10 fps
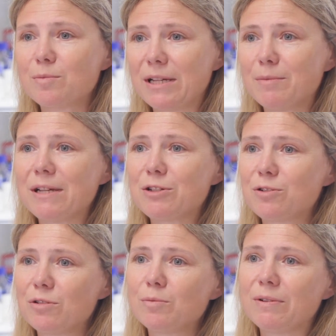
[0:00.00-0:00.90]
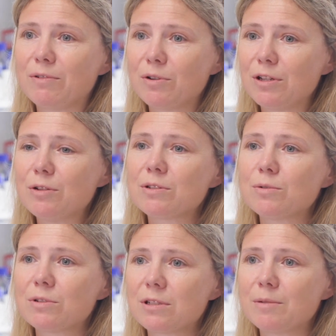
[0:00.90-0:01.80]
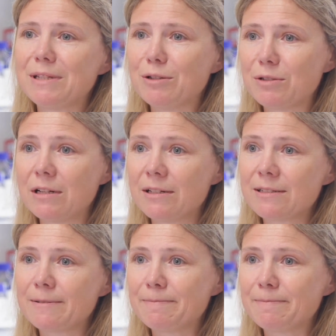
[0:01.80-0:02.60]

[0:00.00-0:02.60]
we can make sure that we've got a new source that can be utilised.